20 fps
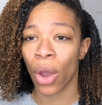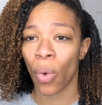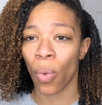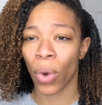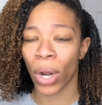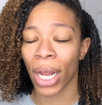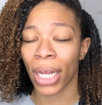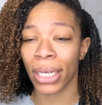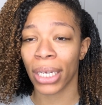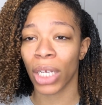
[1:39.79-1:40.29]

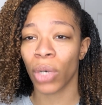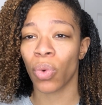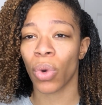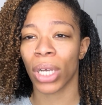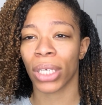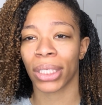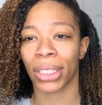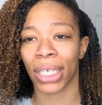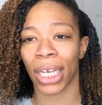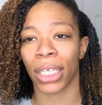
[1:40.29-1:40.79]
What I did
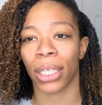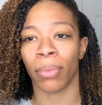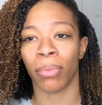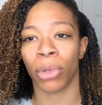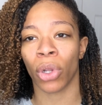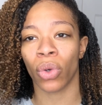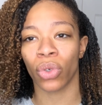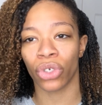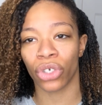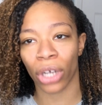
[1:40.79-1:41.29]
was take the
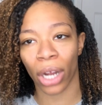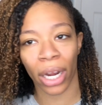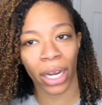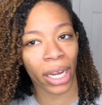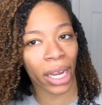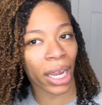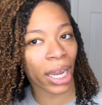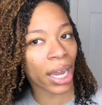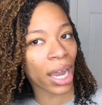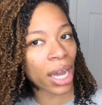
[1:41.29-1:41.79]
blow
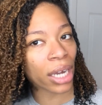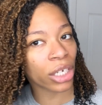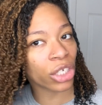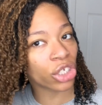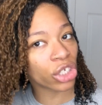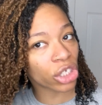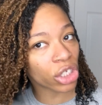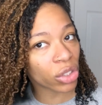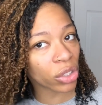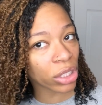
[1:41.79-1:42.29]
dryer and kind of
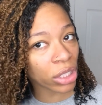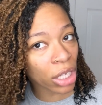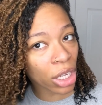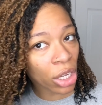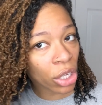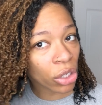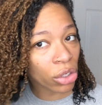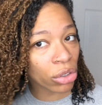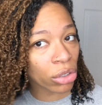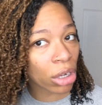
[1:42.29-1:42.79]
just,
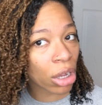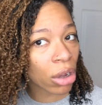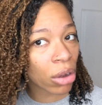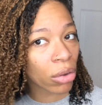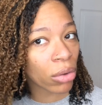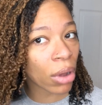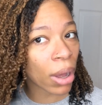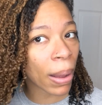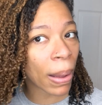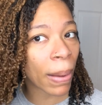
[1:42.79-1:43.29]
you
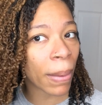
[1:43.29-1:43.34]
know,